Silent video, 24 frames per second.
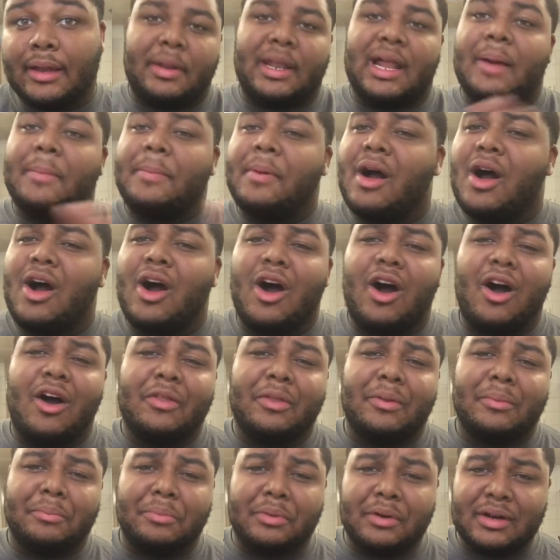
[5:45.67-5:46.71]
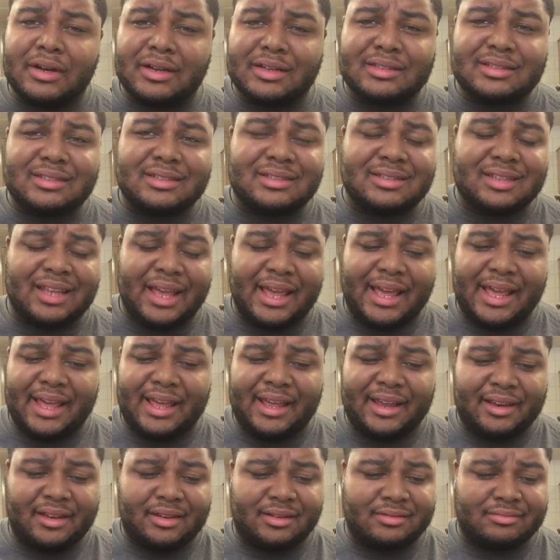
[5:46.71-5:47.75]
But I bought all the books
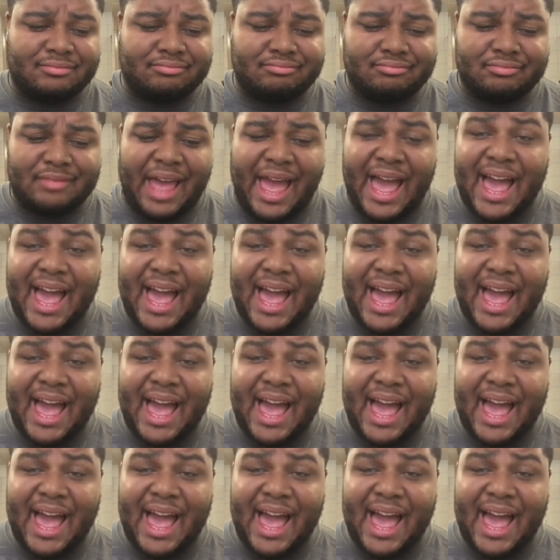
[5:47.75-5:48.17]
and